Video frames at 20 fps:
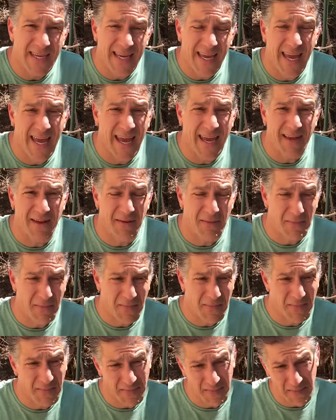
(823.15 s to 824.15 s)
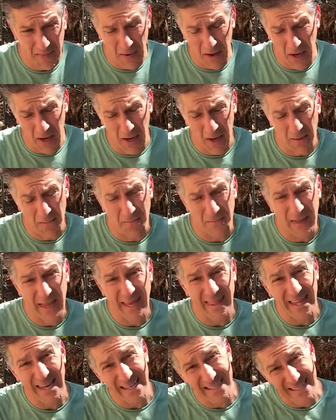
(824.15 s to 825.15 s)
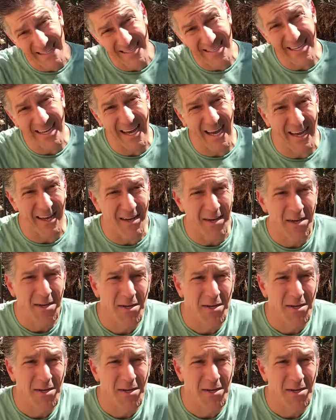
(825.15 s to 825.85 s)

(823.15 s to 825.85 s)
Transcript: K um, and then C A.